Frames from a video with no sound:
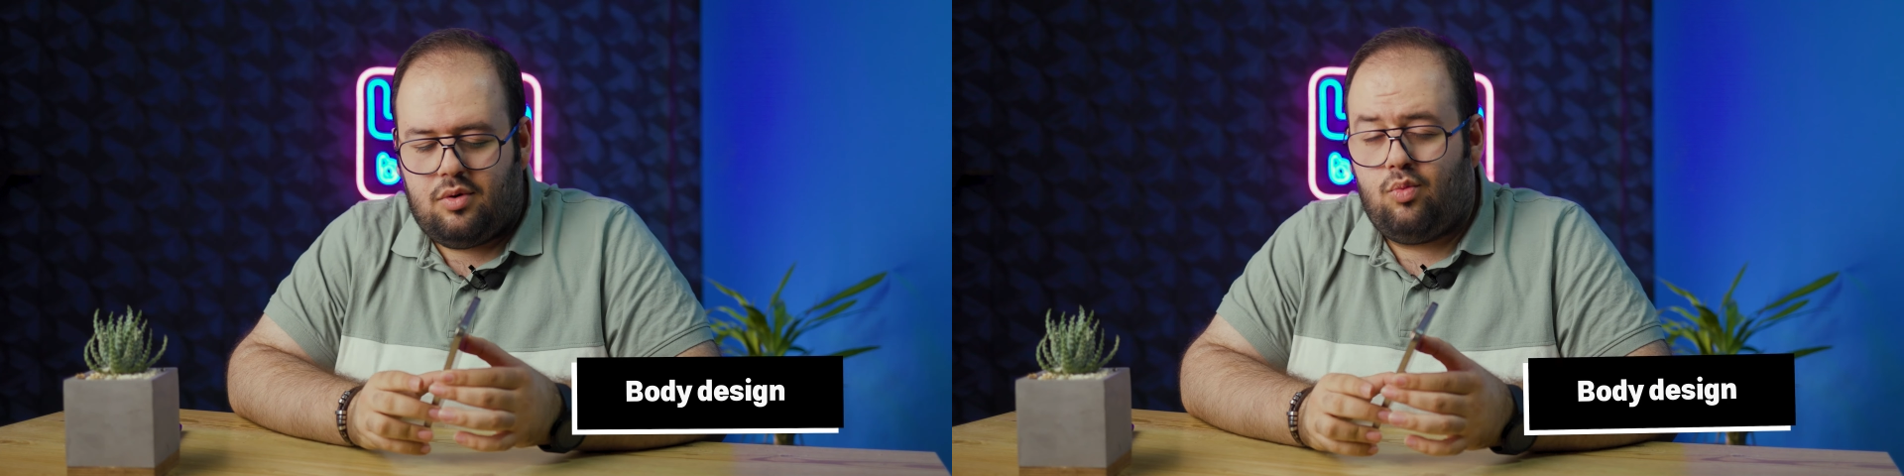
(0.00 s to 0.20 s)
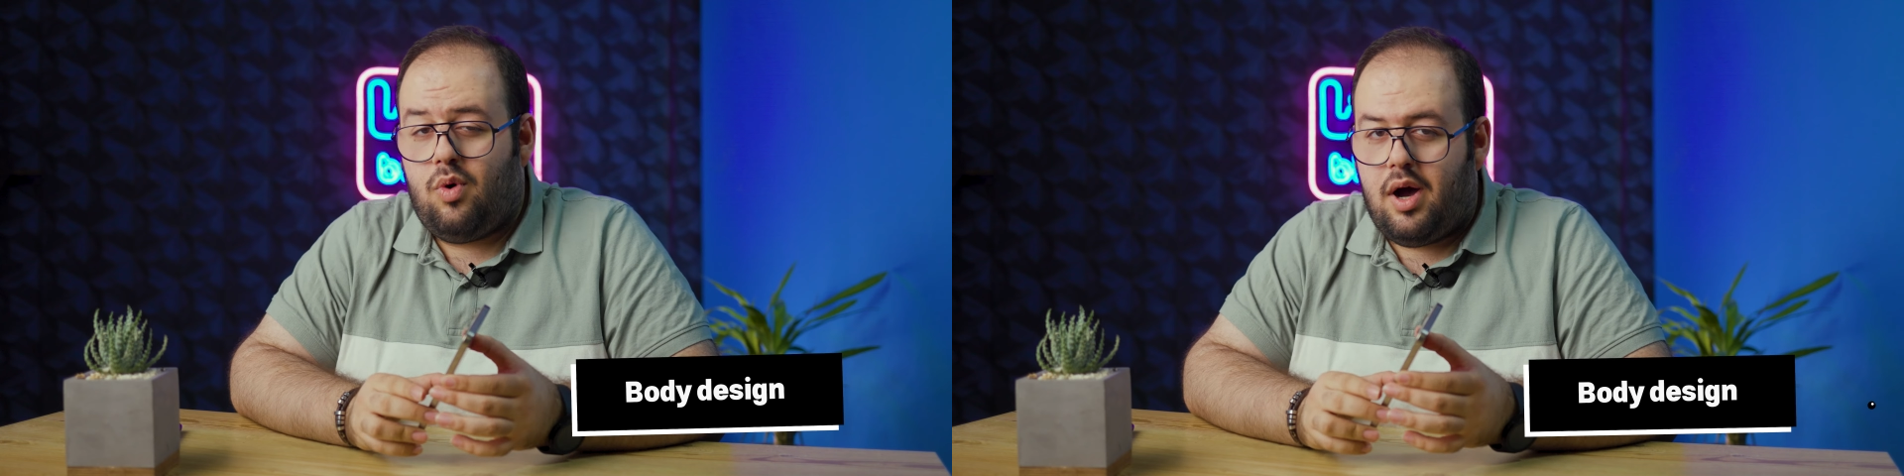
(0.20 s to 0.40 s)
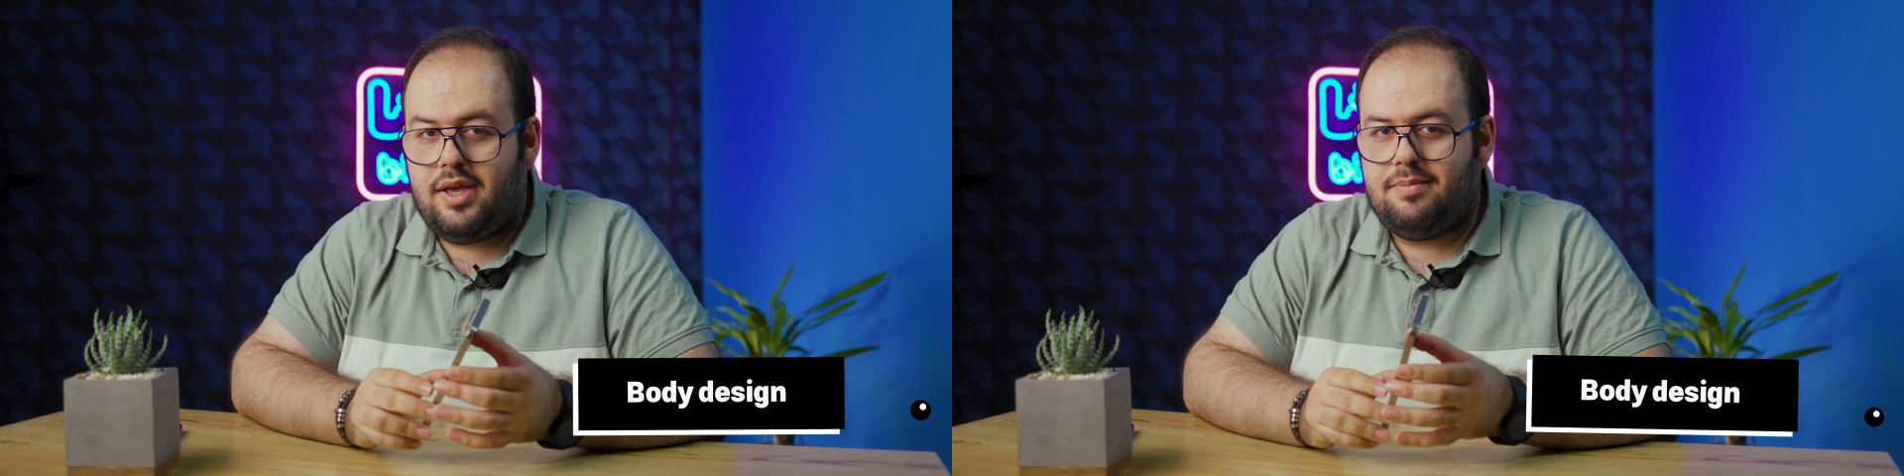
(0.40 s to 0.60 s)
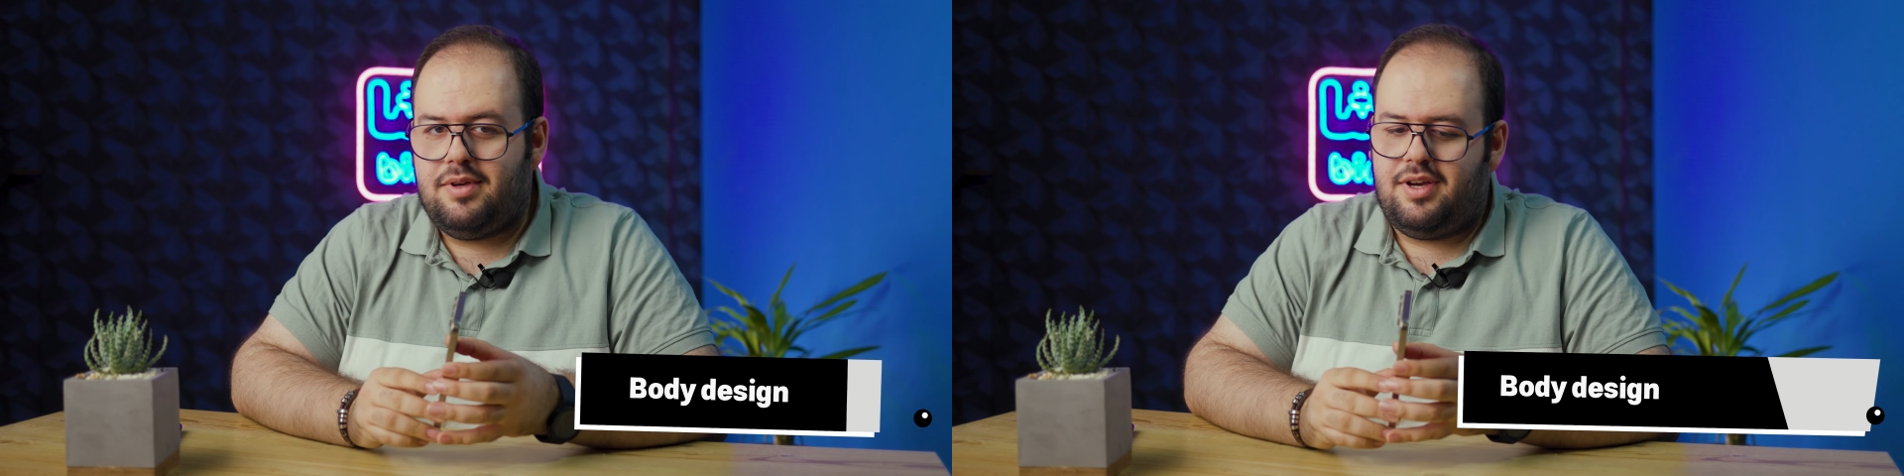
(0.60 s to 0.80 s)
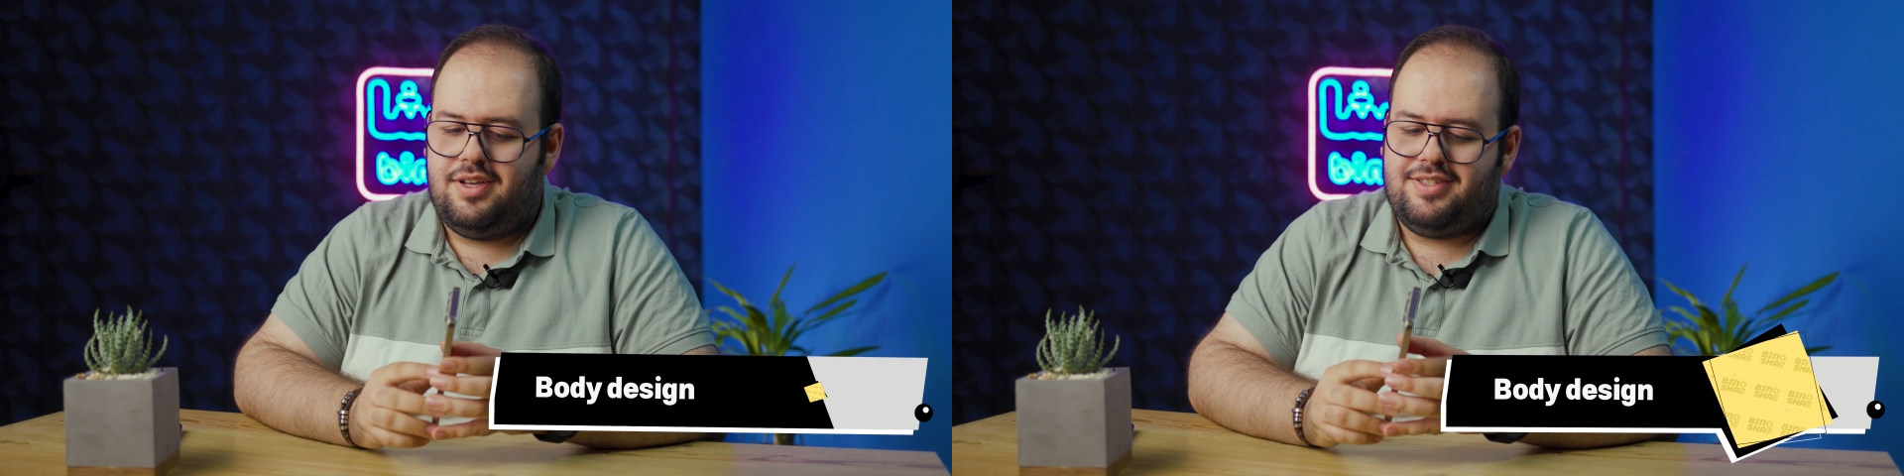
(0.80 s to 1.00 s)
Why?
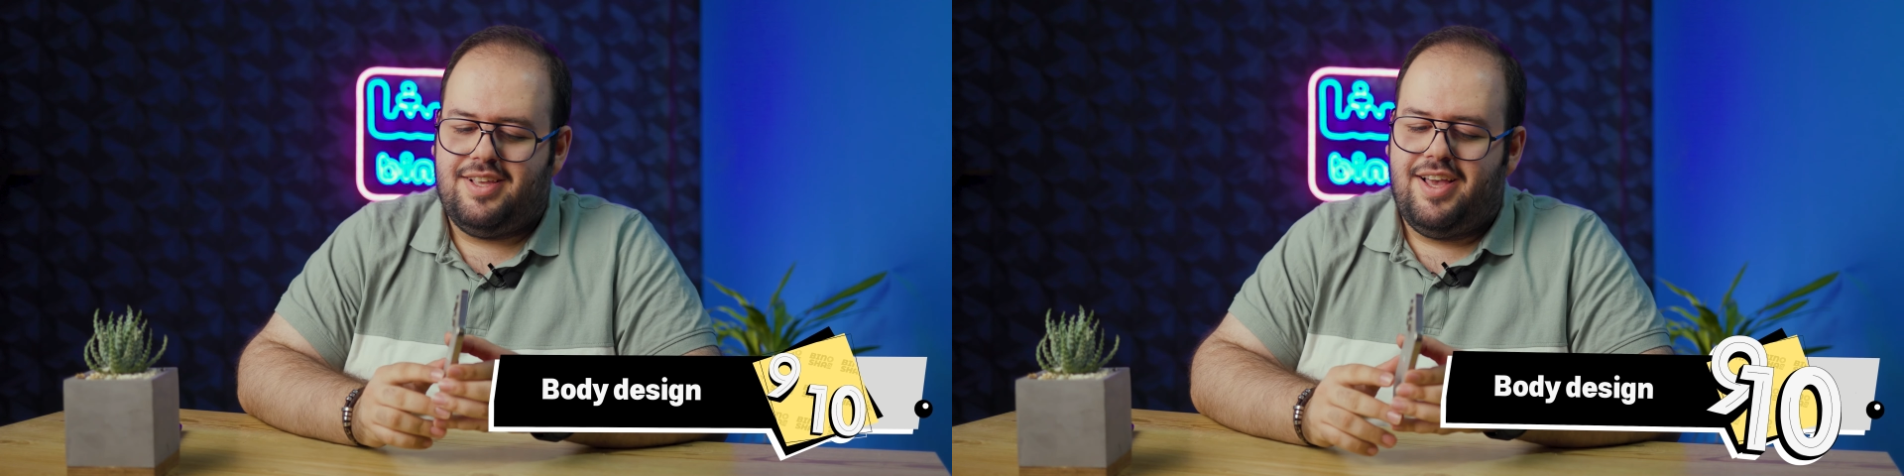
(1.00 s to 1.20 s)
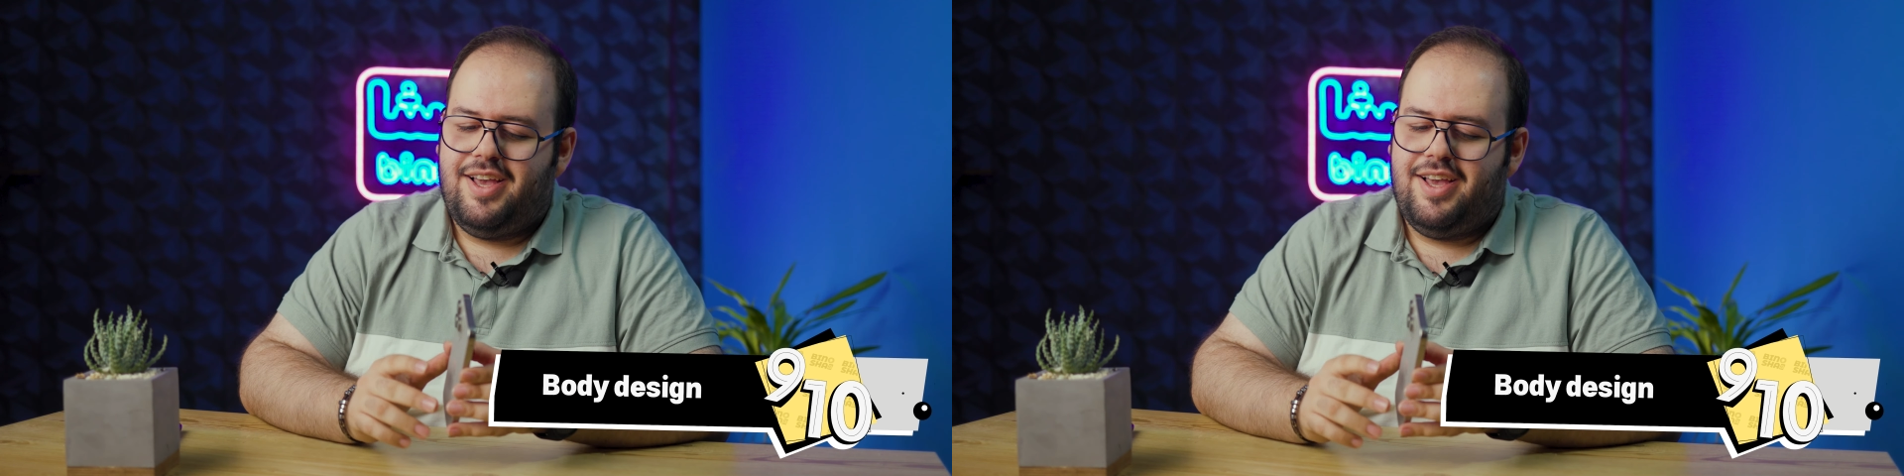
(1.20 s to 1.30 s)
Because